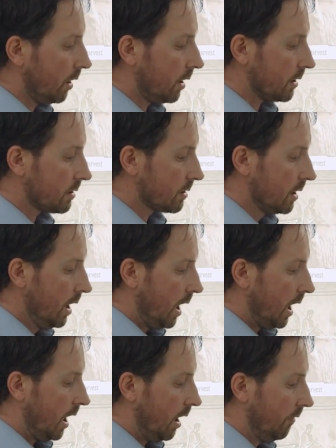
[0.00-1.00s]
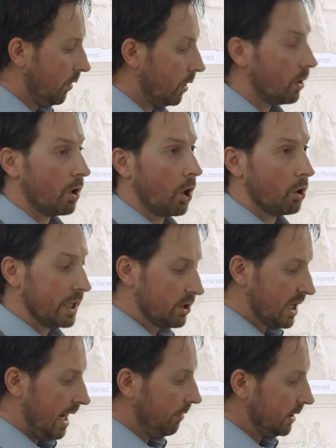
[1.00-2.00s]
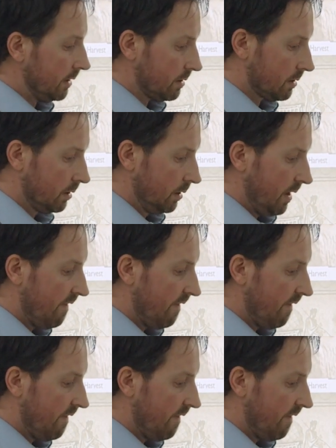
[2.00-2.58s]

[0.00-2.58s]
arts of hurling javelins,